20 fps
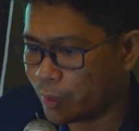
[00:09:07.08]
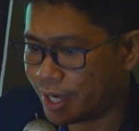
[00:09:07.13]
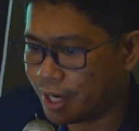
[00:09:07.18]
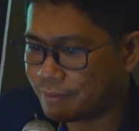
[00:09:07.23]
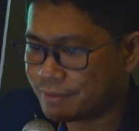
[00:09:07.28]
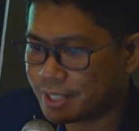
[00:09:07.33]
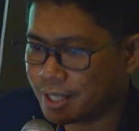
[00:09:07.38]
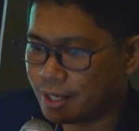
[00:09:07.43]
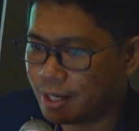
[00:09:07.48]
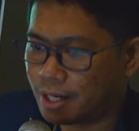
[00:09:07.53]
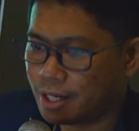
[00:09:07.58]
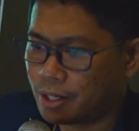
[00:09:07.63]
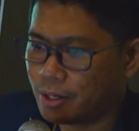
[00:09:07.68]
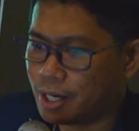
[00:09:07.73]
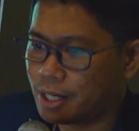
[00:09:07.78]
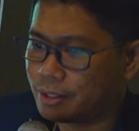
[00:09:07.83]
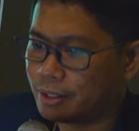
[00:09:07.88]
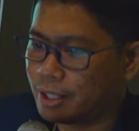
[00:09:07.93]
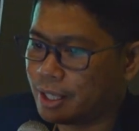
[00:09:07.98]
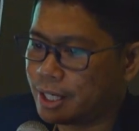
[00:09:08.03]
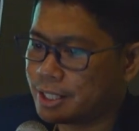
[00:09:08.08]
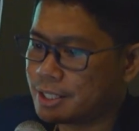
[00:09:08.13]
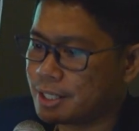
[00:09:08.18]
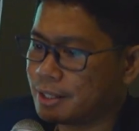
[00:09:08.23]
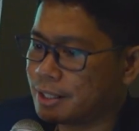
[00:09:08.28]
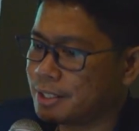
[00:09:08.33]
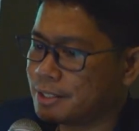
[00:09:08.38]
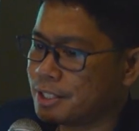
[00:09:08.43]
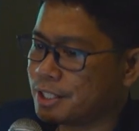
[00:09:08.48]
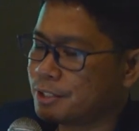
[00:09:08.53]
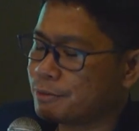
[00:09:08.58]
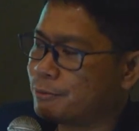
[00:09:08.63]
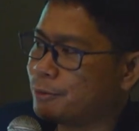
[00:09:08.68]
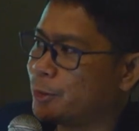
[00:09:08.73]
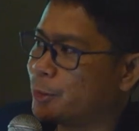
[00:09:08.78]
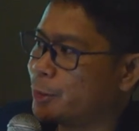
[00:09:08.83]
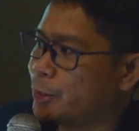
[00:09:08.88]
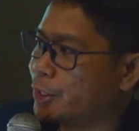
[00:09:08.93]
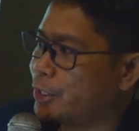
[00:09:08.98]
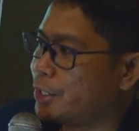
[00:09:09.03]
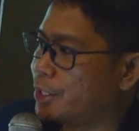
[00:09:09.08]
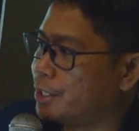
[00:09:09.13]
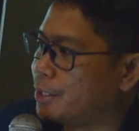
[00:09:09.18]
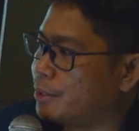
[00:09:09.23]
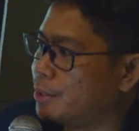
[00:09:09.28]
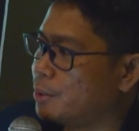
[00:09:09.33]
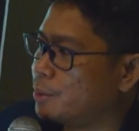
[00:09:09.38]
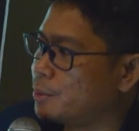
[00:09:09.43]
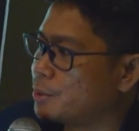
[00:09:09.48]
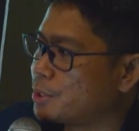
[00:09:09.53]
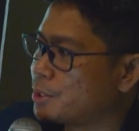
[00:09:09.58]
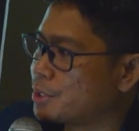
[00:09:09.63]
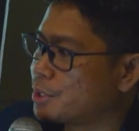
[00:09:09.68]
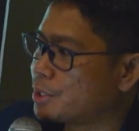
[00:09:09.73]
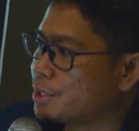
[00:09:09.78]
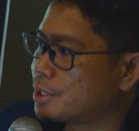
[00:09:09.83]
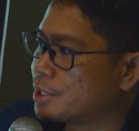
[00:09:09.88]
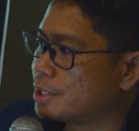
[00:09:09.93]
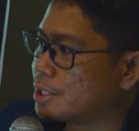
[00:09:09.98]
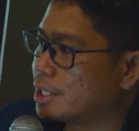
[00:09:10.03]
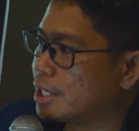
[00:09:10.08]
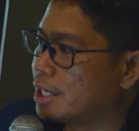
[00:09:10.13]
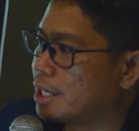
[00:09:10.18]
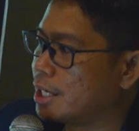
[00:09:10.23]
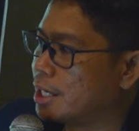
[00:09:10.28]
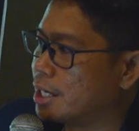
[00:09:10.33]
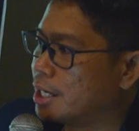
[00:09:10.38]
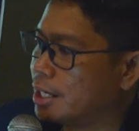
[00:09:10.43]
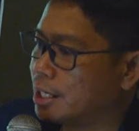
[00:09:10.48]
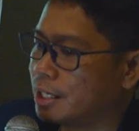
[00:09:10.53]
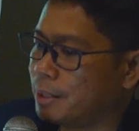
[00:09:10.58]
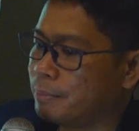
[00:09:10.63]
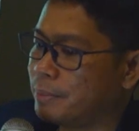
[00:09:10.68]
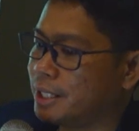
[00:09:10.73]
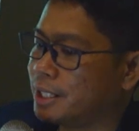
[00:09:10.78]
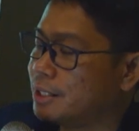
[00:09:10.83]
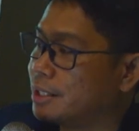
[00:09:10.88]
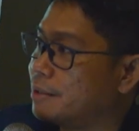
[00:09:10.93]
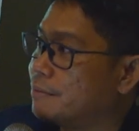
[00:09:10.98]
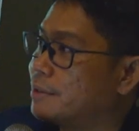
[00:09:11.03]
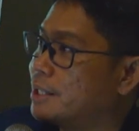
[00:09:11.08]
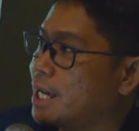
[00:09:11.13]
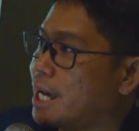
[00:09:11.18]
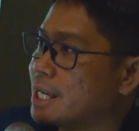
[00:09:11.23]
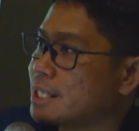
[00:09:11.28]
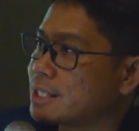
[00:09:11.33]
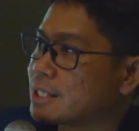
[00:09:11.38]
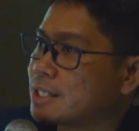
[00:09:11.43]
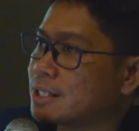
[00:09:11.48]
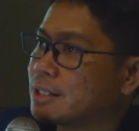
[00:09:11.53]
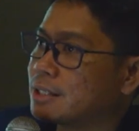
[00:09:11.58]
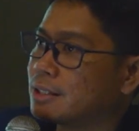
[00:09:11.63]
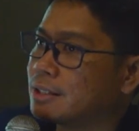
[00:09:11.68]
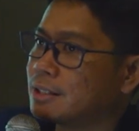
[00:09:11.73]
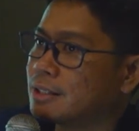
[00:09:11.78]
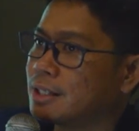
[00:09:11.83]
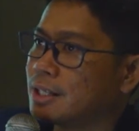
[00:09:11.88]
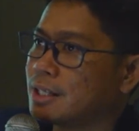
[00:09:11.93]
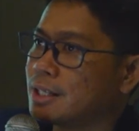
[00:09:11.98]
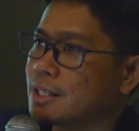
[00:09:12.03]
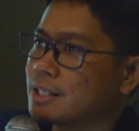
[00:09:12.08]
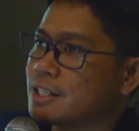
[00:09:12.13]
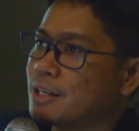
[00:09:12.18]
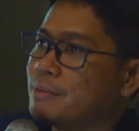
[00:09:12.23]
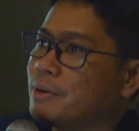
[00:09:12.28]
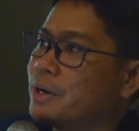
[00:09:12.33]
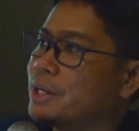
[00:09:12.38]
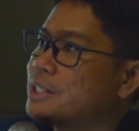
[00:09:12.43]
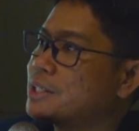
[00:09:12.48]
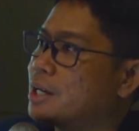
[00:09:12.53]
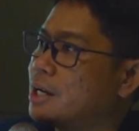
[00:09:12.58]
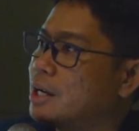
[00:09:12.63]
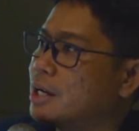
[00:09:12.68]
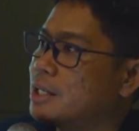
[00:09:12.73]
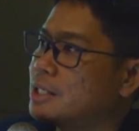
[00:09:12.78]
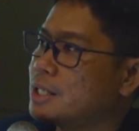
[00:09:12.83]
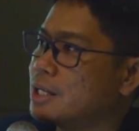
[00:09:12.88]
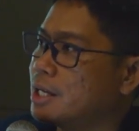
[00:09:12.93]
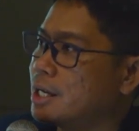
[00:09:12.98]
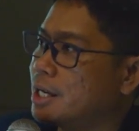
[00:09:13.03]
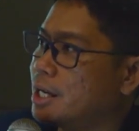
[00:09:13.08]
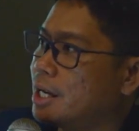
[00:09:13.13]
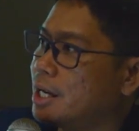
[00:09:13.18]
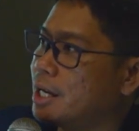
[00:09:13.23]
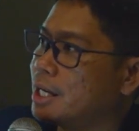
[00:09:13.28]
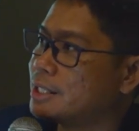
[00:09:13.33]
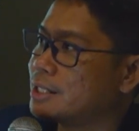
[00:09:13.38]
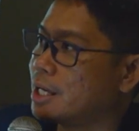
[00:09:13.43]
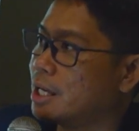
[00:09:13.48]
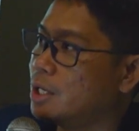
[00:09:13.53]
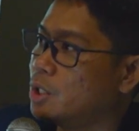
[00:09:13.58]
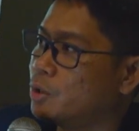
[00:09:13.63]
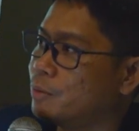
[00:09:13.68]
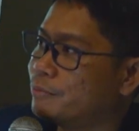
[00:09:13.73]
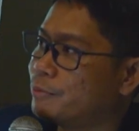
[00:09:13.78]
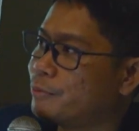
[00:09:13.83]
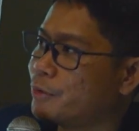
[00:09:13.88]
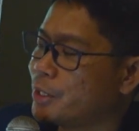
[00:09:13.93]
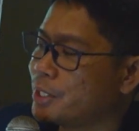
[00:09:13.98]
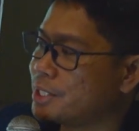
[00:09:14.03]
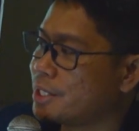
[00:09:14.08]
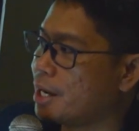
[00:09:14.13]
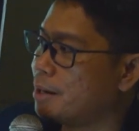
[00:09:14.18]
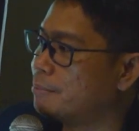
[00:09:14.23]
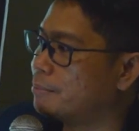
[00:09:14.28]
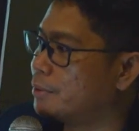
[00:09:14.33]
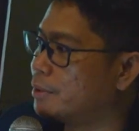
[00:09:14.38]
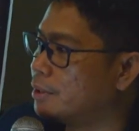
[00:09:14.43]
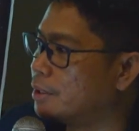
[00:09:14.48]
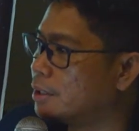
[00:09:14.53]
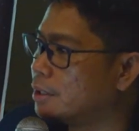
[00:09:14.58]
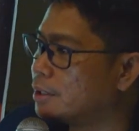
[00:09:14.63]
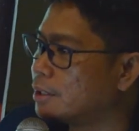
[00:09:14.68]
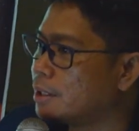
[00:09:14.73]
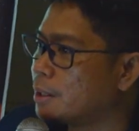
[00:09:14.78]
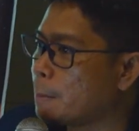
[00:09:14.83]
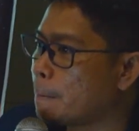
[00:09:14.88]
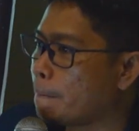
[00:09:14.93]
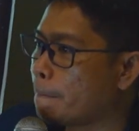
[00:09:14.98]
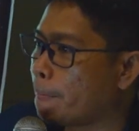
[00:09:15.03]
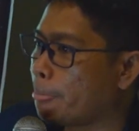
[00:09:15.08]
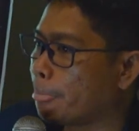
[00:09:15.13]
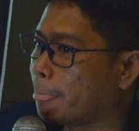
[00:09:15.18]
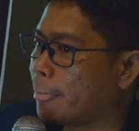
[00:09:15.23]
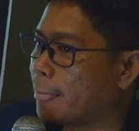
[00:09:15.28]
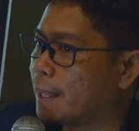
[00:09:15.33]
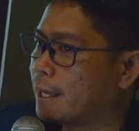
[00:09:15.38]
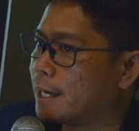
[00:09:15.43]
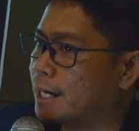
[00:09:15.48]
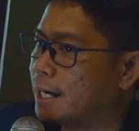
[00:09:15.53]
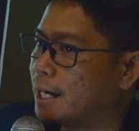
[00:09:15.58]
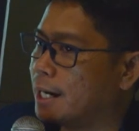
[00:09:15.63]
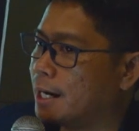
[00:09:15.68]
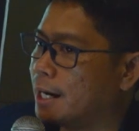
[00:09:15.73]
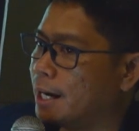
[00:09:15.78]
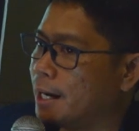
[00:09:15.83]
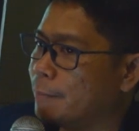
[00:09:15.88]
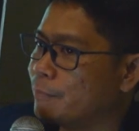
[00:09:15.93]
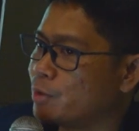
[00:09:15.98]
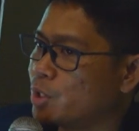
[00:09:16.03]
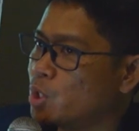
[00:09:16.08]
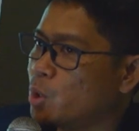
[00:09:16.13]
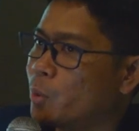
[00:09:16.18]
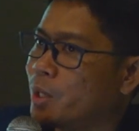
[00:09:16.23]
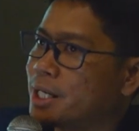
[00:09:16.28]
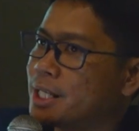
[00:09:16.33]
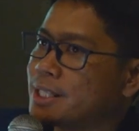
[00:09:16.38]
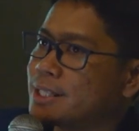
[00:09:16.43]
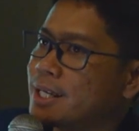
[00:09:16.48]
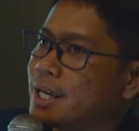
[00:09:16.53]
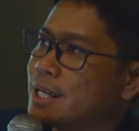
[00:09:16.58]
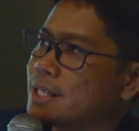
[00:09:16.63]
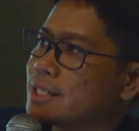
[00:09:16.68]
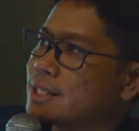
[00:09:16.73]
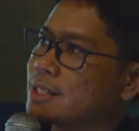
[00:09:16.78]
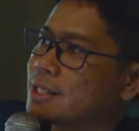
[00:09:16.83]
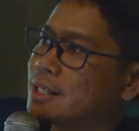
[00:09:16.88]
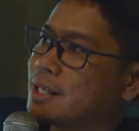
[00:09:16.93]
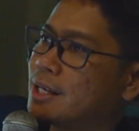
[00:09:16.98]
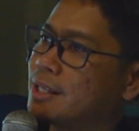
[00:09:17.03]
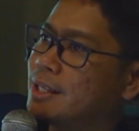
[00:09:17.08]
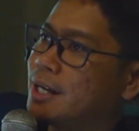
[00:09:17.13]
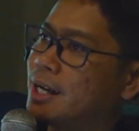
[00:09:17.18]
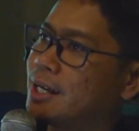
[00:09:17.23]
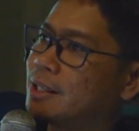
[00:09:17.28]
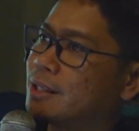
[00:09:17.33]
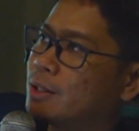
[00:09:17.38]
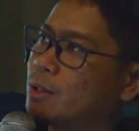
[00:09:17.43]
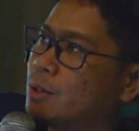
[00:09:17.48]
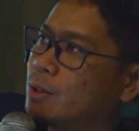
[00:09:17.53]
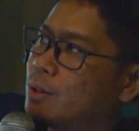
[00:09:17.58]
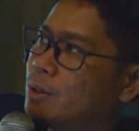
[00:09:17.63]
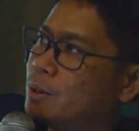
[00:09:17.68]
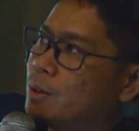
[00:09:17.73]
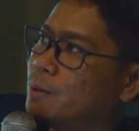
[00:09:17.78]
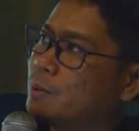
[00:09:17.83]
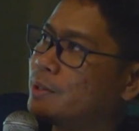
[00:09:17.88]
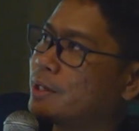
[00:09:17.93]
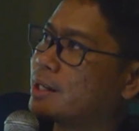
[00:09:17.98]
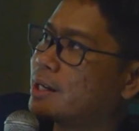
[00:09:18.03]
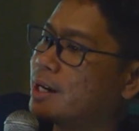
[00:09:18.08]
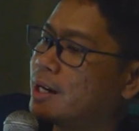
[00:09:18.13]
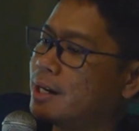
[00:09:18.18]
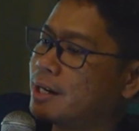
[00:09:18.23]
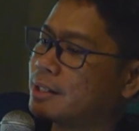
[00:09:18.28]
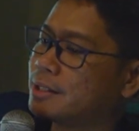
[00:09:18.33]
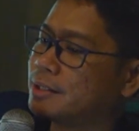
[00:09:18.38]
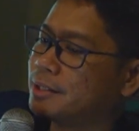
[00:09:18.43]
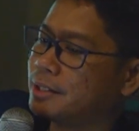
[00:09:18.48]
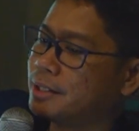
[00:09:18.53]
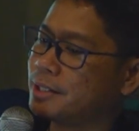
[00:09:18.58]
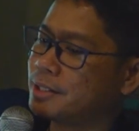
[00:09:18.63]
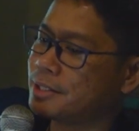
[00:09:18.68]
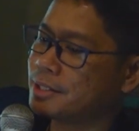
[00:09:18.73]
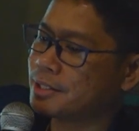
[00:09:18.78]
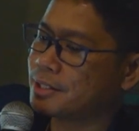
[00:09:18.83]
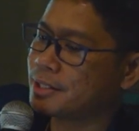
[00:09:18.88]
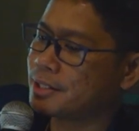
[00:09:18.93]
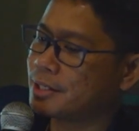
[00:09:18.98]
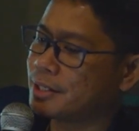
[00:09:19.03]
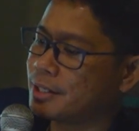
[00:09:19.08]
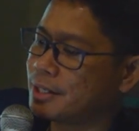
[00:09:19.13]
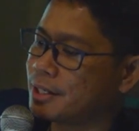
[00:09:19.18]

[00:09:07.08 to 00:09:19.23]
have scenario outlines. This is for those repetitive tasks. Somehow it's a loop. For example, you want to test that all the characters